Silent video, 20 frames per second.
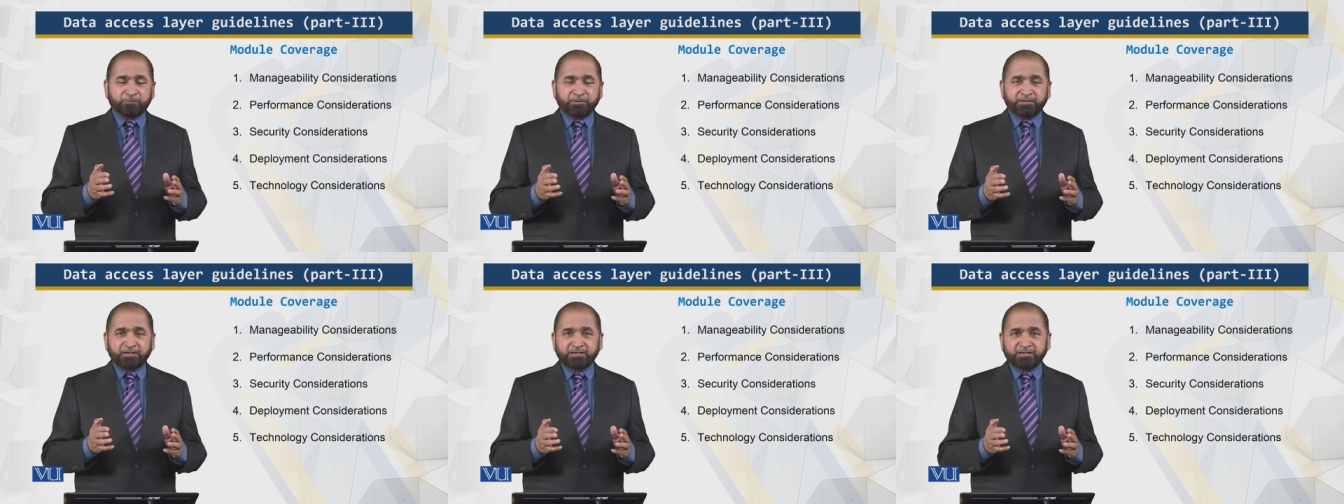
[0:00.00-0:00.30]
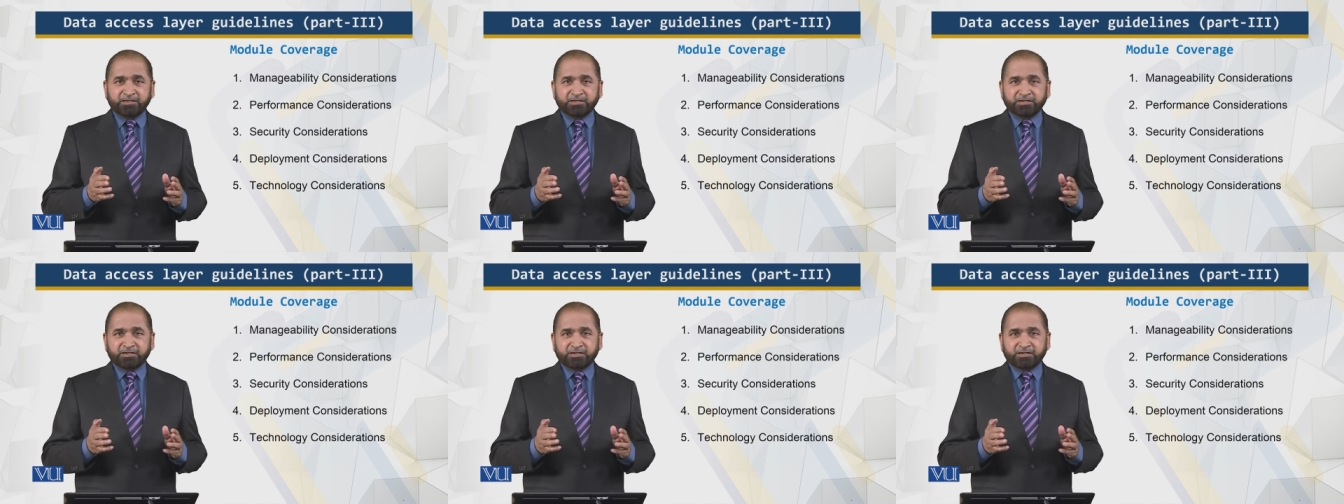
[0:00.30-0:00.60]

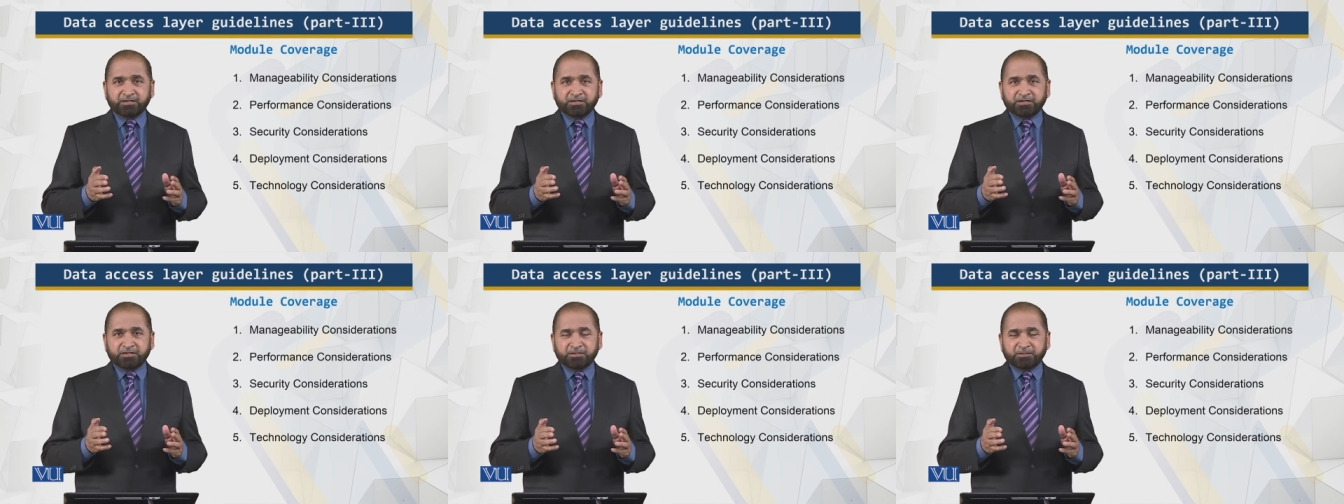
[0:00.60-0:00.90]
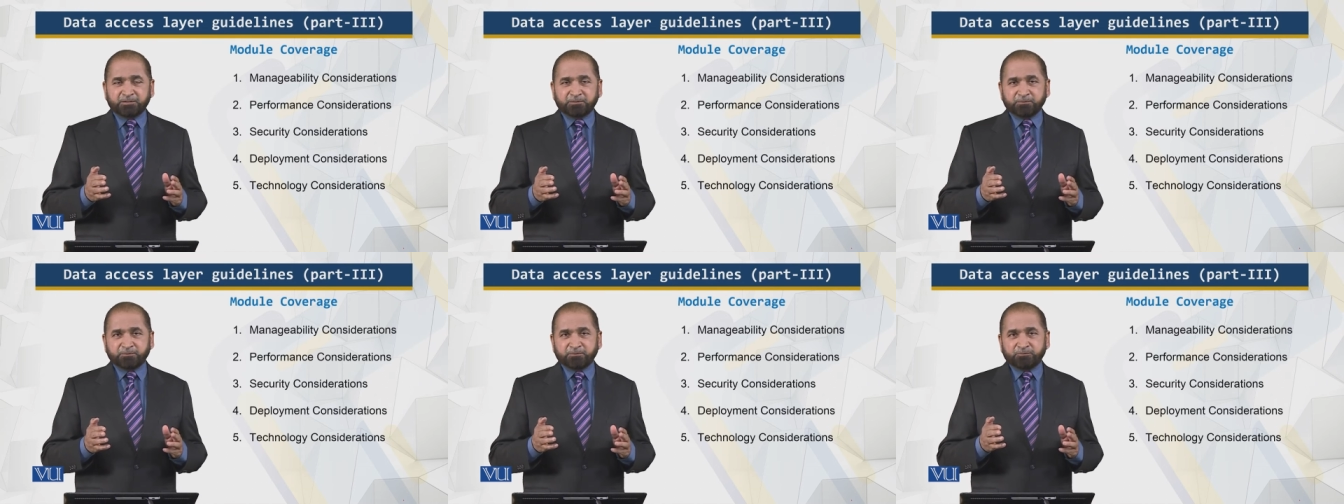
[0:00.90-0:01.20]
being a
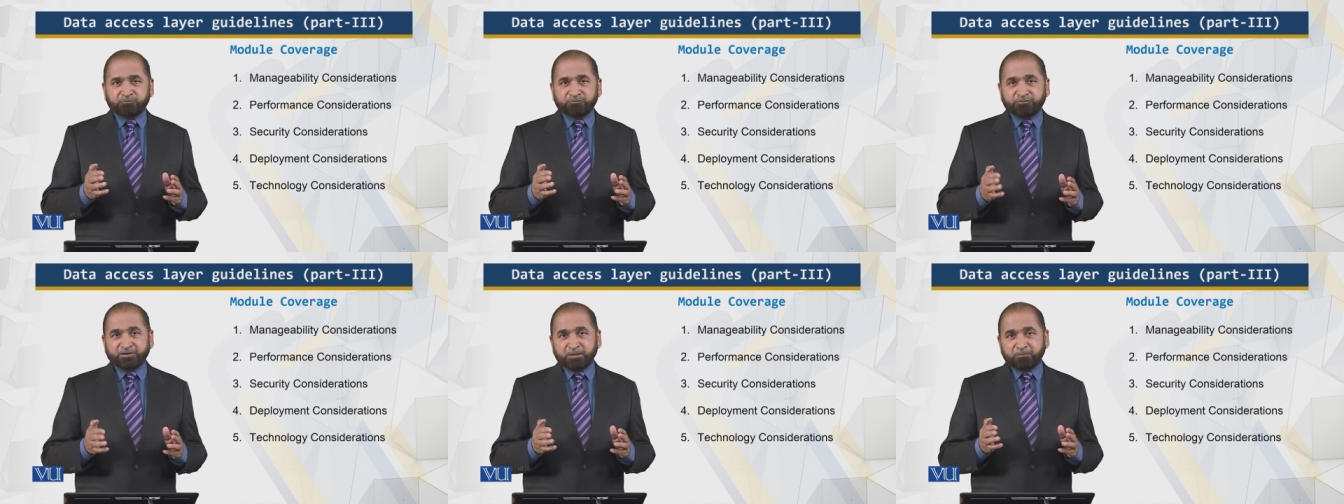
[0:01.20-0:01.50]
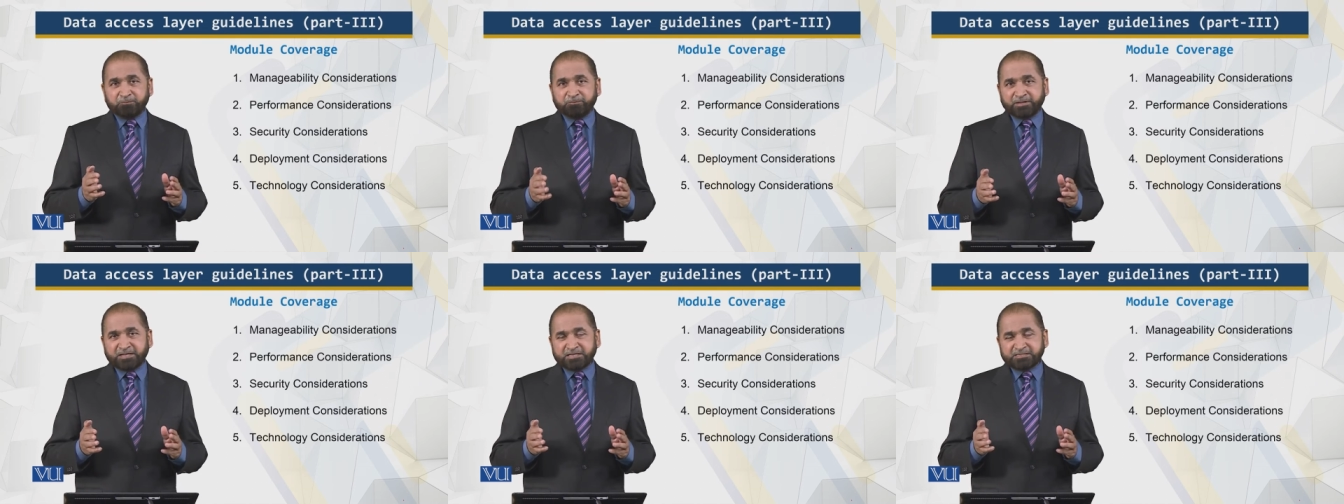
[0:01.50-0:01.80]

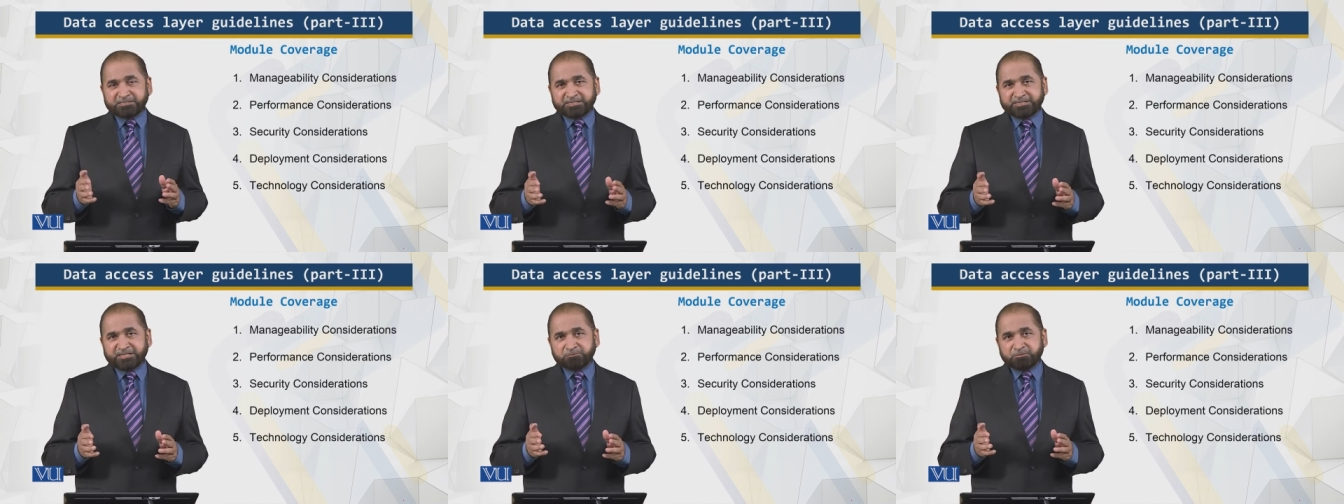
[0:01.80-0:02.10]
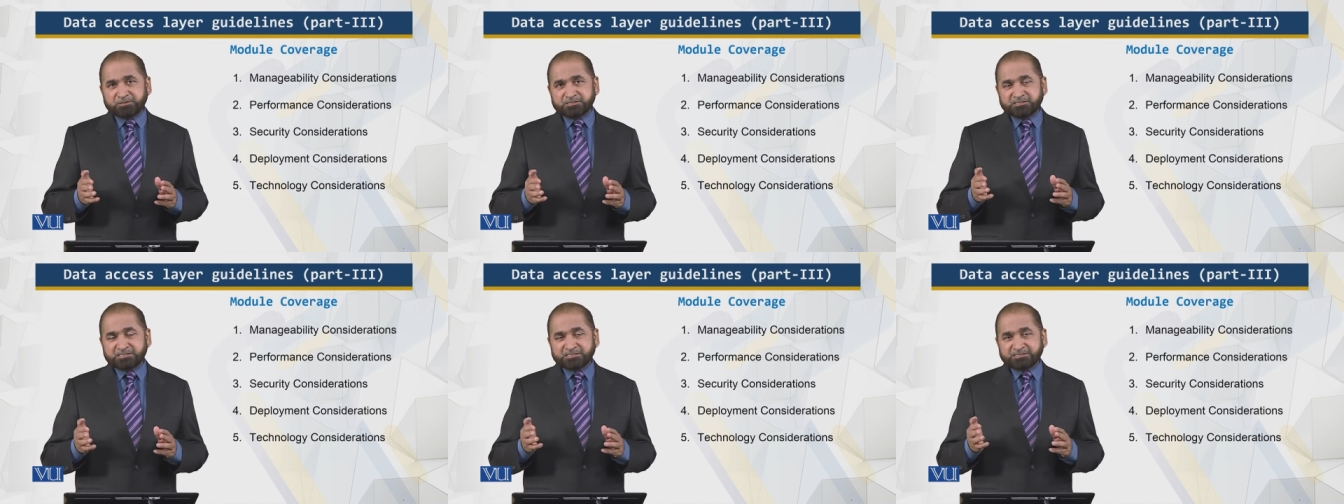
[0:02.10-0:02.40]
web-based
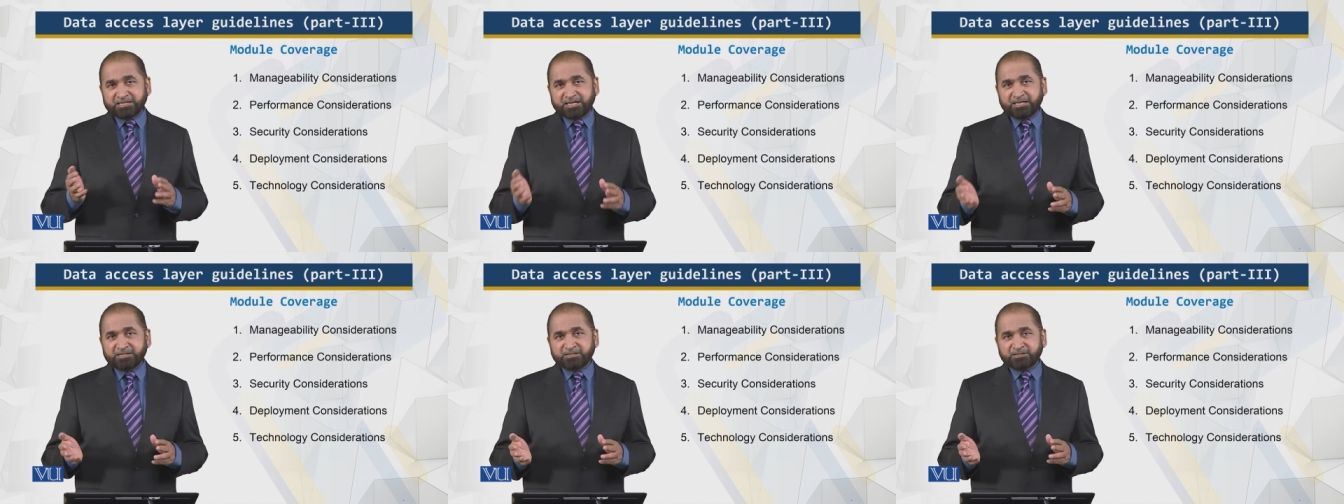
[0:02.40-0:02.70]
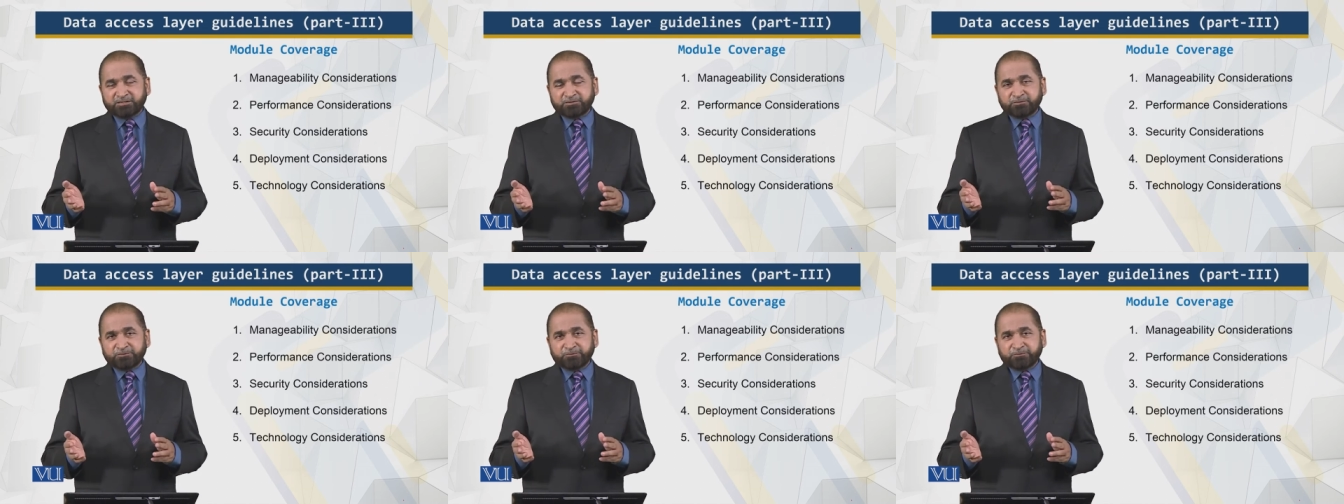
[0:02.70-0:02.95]
database designer